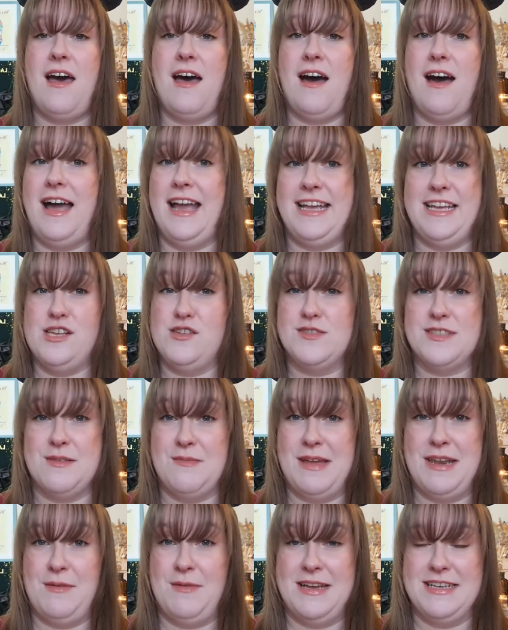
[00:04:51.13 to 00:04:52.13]
I use
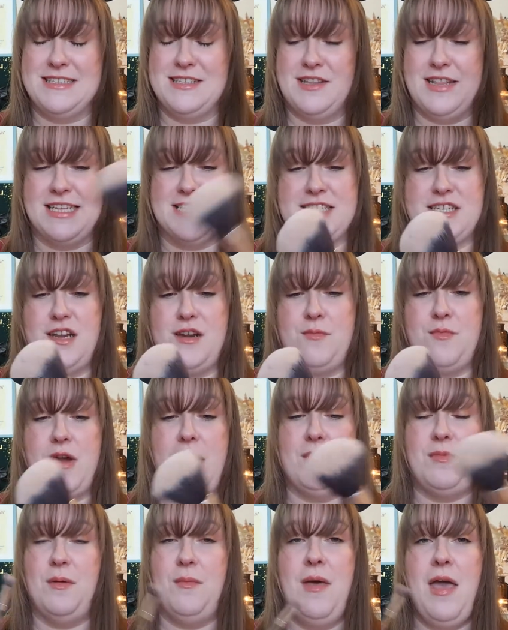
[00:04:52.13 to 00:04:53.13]
them anyway, so that's not a
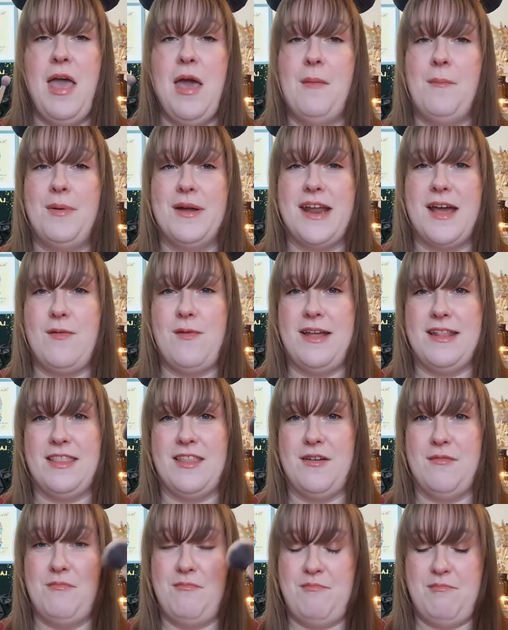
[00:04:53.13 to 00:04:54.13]
problem. But I want
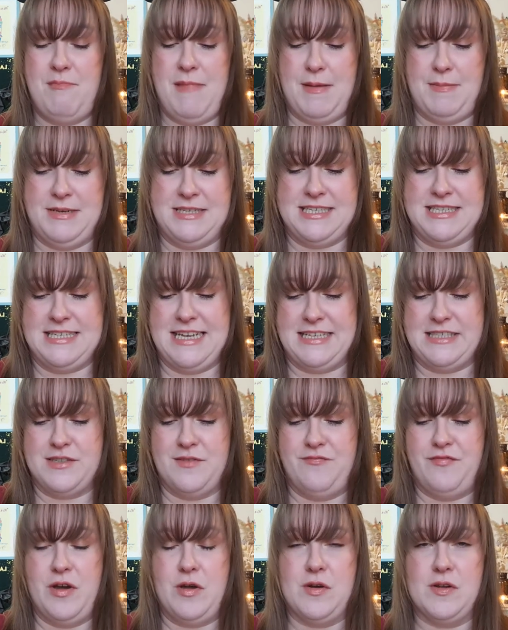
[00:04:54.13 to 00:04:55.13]
them maybe to take
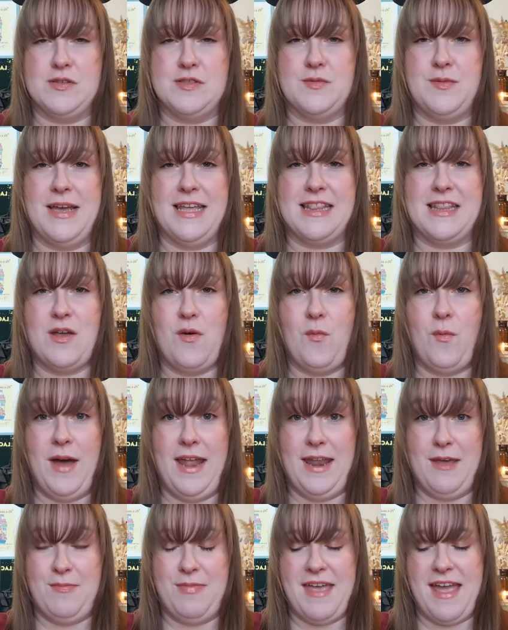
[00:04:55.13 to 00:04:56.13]
some photos with
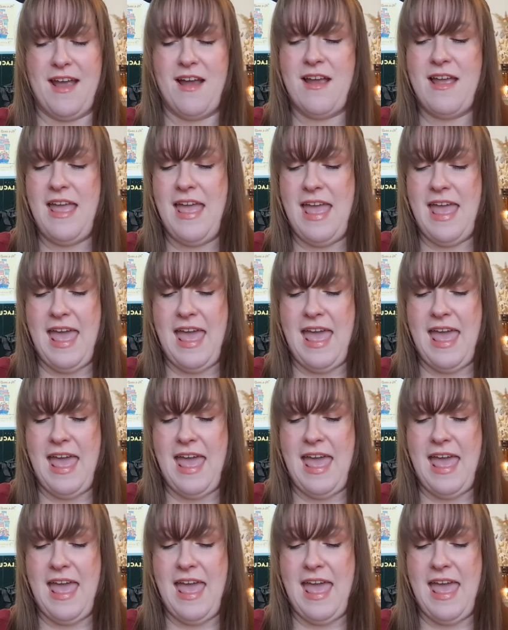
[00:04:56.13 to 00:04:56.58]
while I'm there.